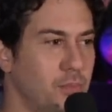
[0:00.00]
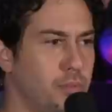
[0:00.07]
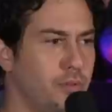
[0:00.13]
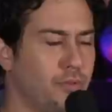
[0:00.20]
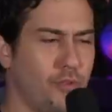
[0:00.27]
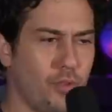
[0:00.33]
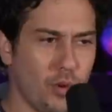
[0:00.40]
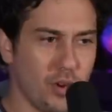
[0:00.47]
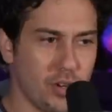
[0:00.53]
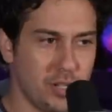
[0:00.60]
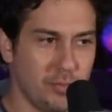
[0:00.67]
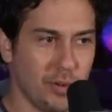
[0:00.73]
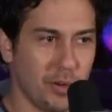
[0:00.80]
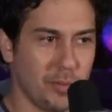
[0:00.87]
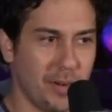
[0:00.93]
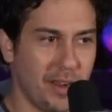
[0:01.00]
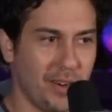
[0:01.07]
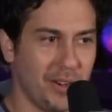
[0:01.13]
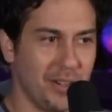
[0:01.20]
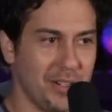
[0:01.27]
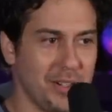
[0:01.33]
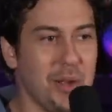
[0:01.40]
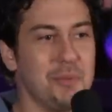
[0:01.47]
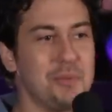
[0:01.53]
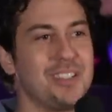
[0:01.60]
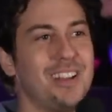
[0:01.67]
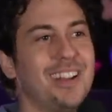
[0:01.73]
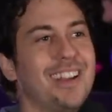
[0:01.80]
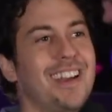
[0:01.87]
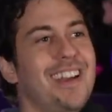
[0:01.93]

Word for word: before she broke my heart. No, I'm just kidding.